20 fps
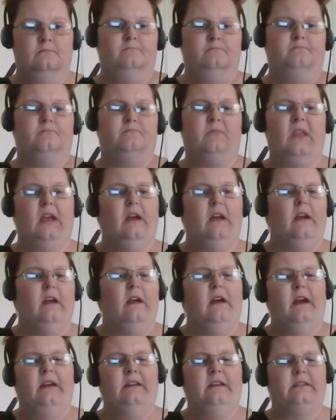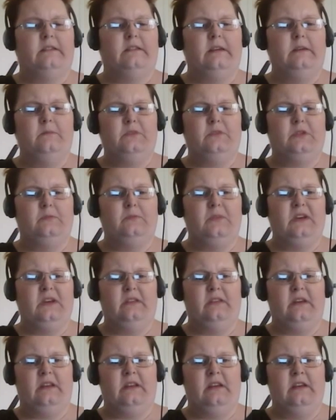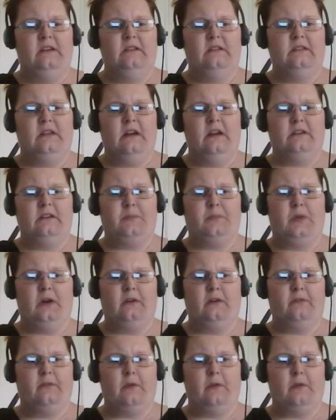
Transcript: and it seemed to me that he is not sprung